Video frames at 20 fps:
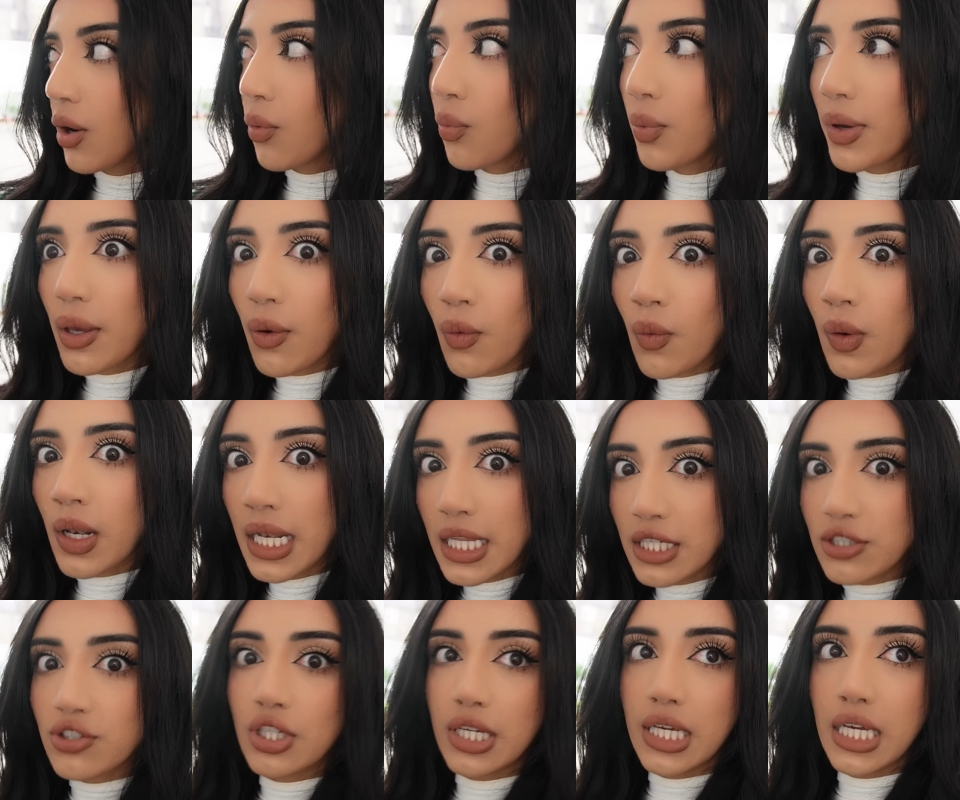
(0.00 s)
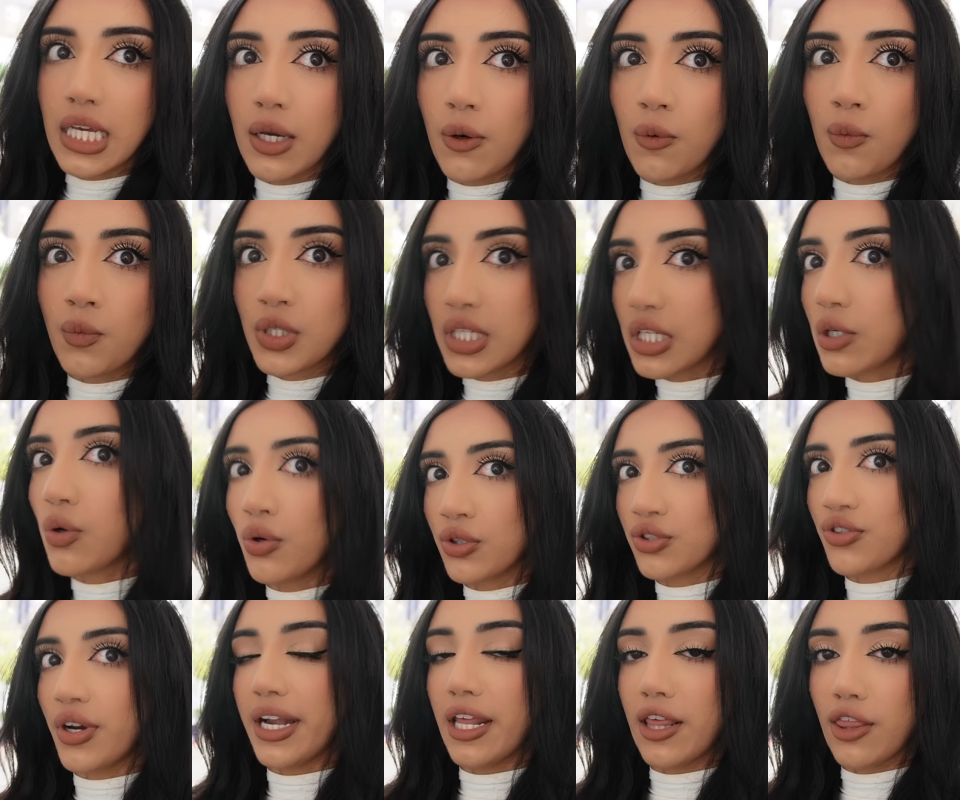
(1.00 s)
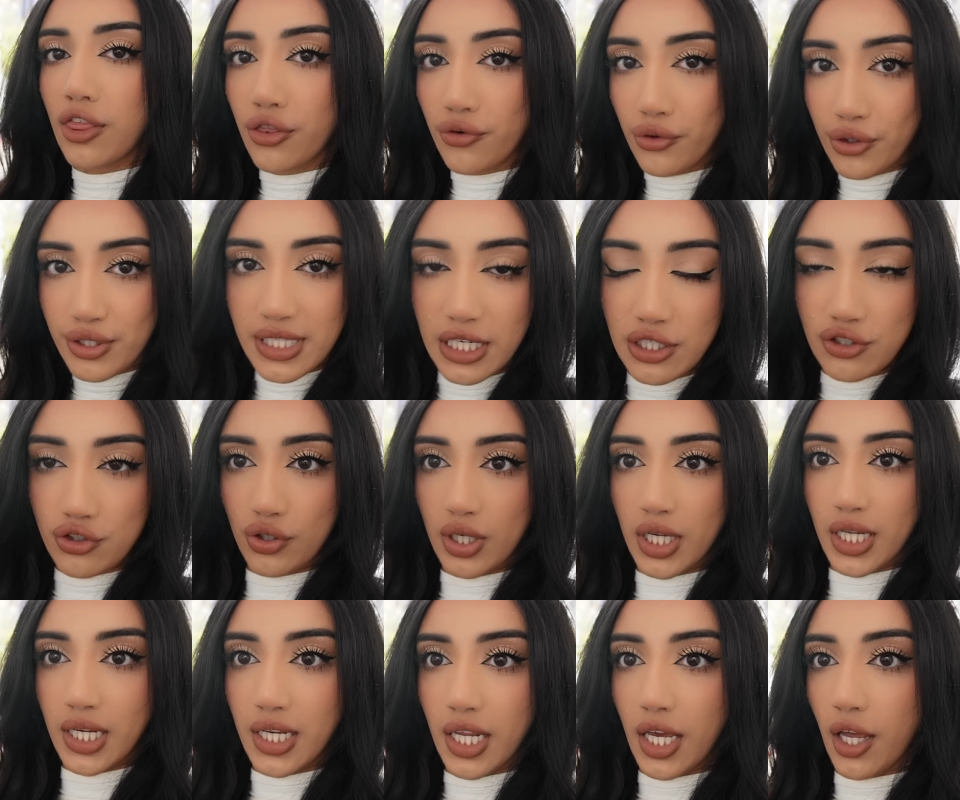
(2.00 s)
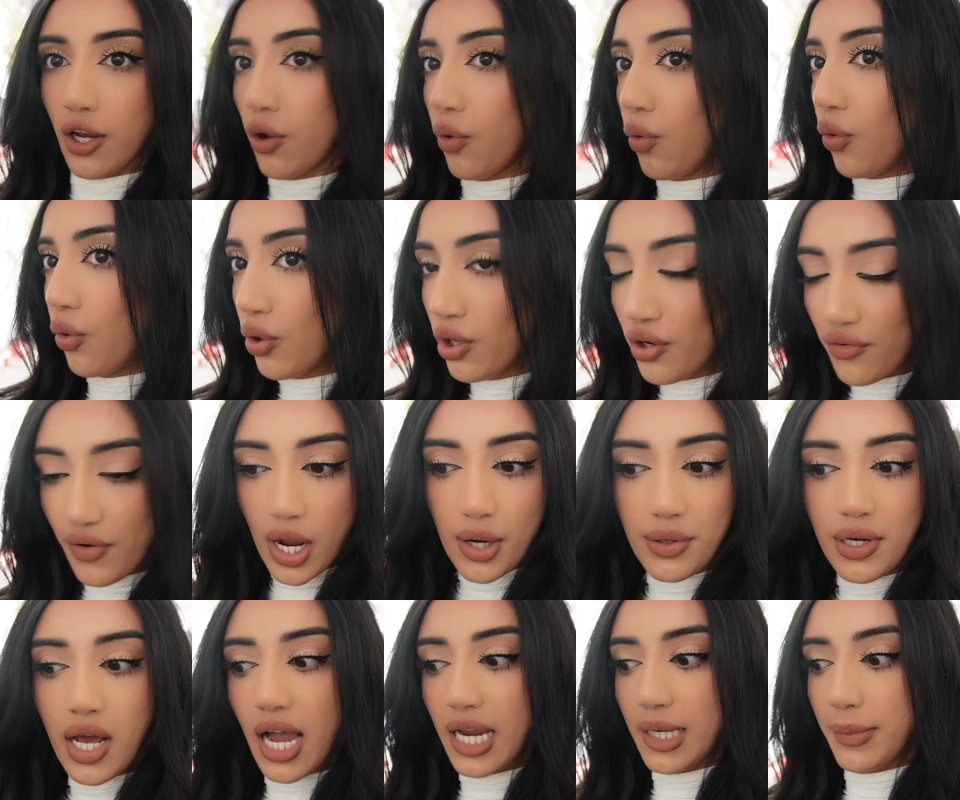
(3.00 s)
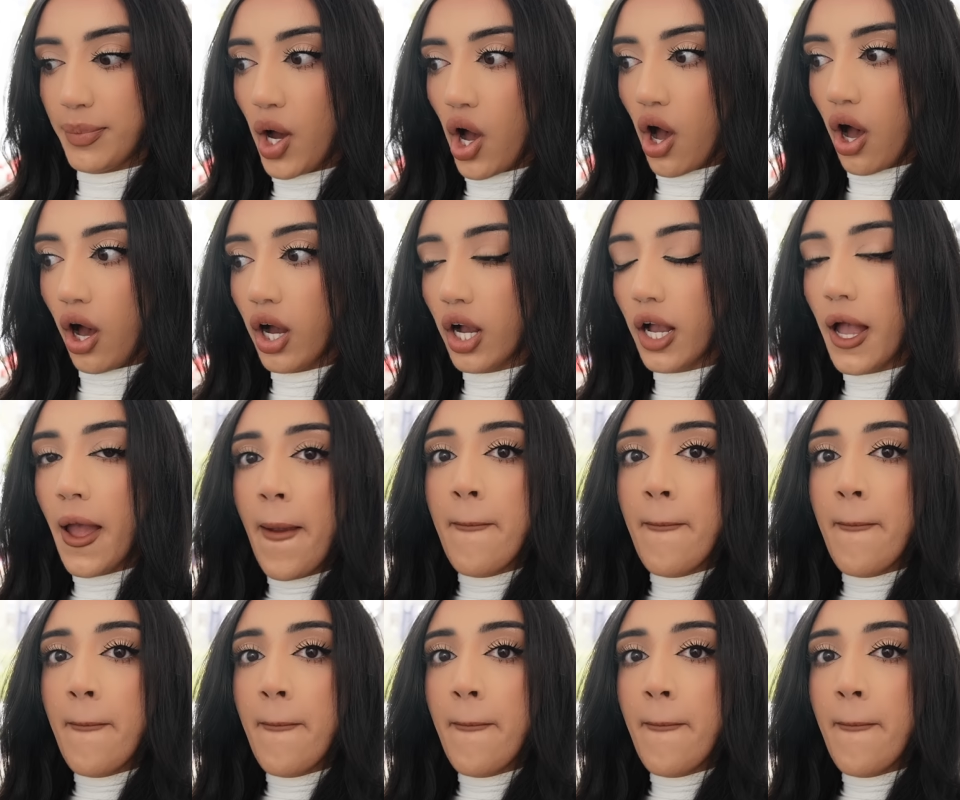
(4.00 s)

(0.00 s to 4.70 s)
We literally did horse riding through central London, all around Hyde Park.